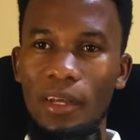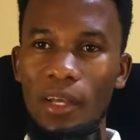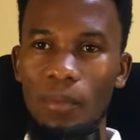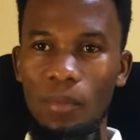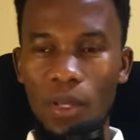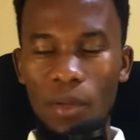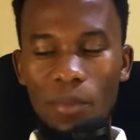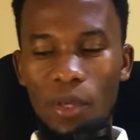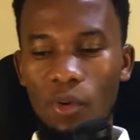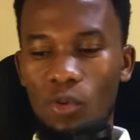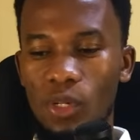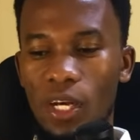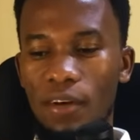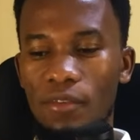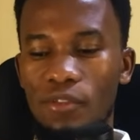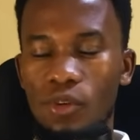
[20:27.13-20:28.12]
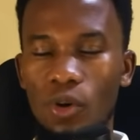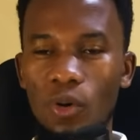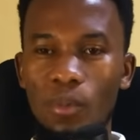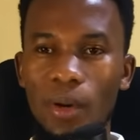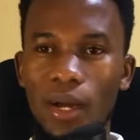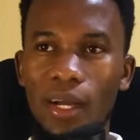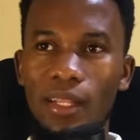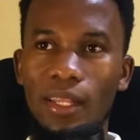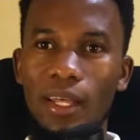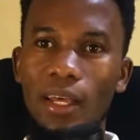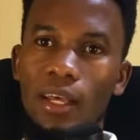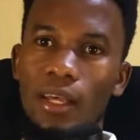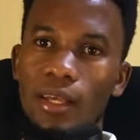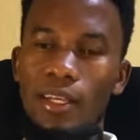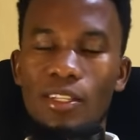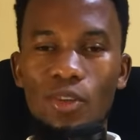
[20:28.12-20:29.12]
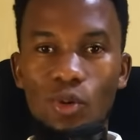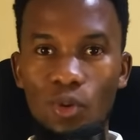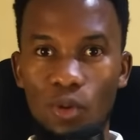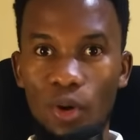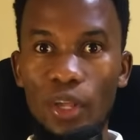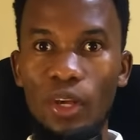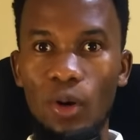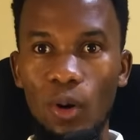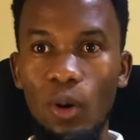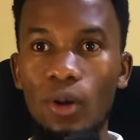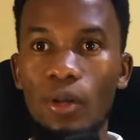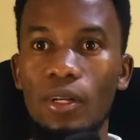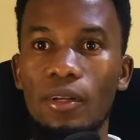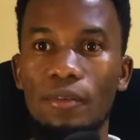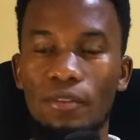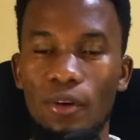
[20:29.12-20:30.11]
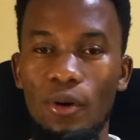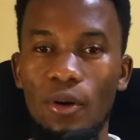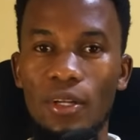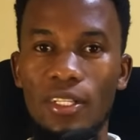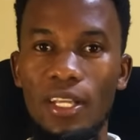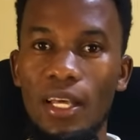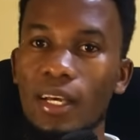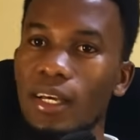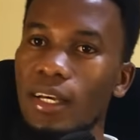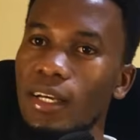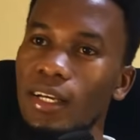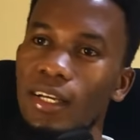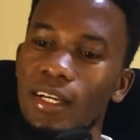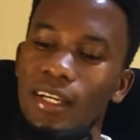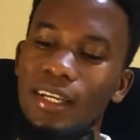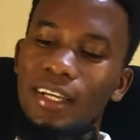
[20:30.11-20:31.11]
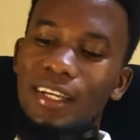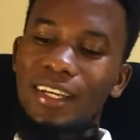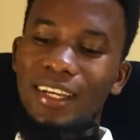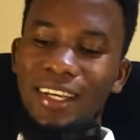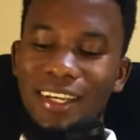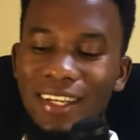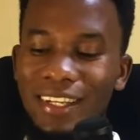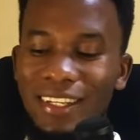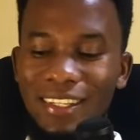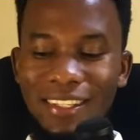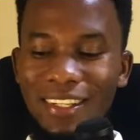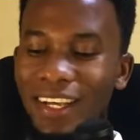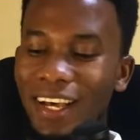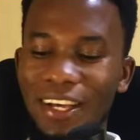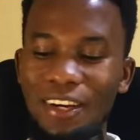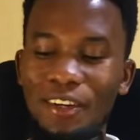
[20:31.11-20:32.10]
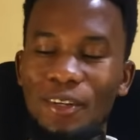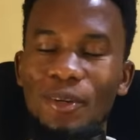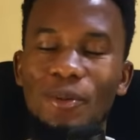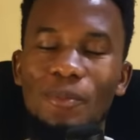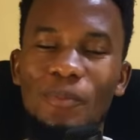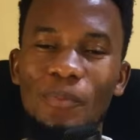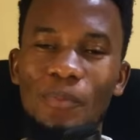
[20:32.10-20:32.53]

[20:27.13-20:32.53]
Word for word: Maybe he will have to go back there. He's growing old, for God's sake. And I don't know.